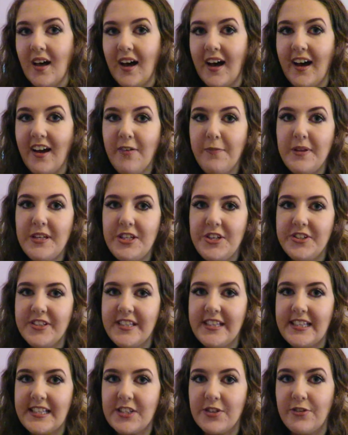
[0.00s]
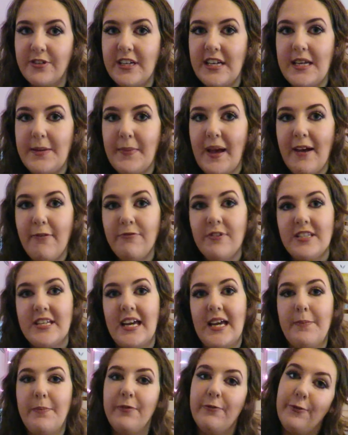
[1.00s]
I've been using this cream every
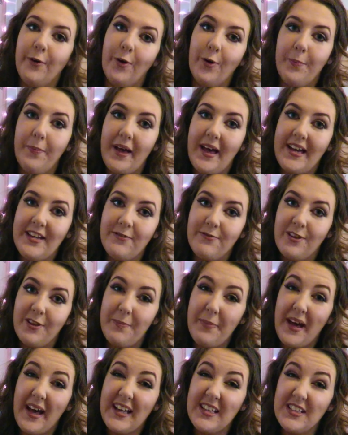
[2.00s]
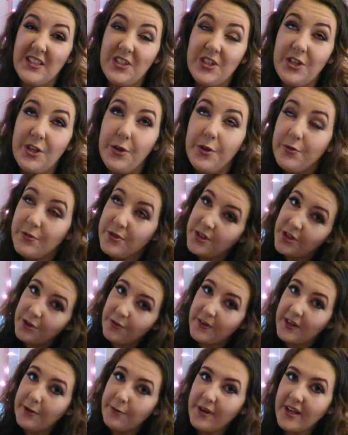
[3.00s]
day before bed for the past 2 to
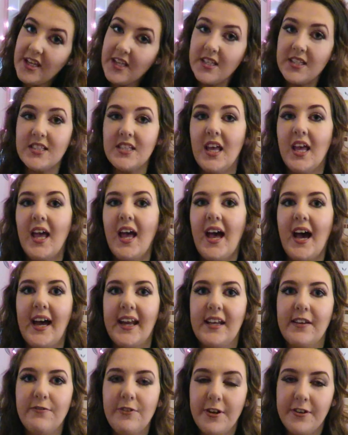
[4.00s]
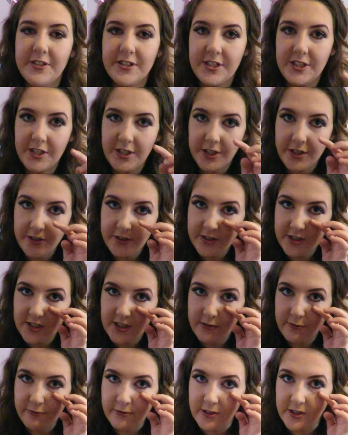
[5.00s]
3 weeks and I've noticed a huge
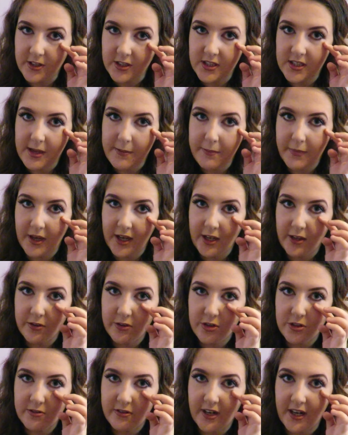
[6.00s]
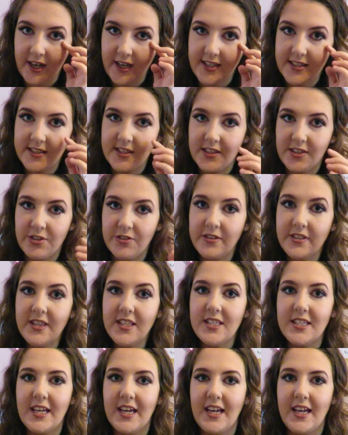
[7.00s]
difference in my under eyes. During
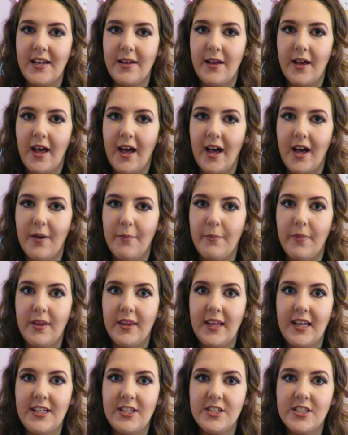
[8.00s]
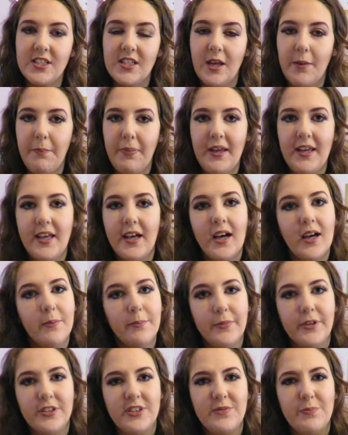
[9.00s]
the day they just appear
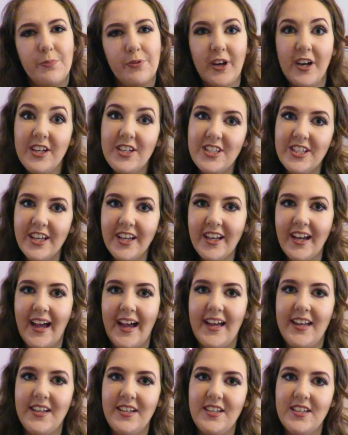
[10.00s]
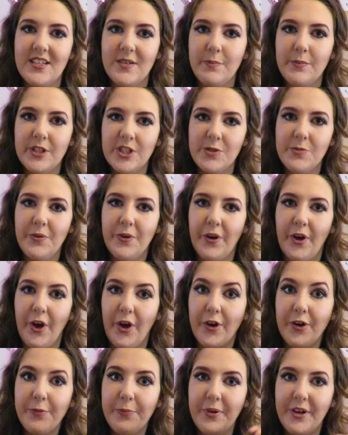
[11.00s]
much brighter and much more
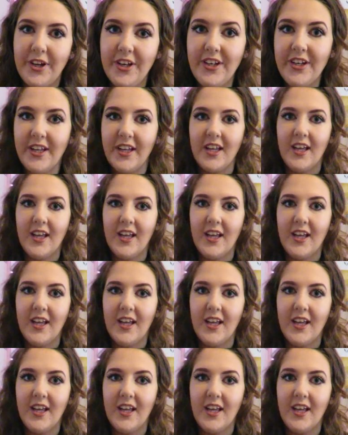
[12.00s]
open,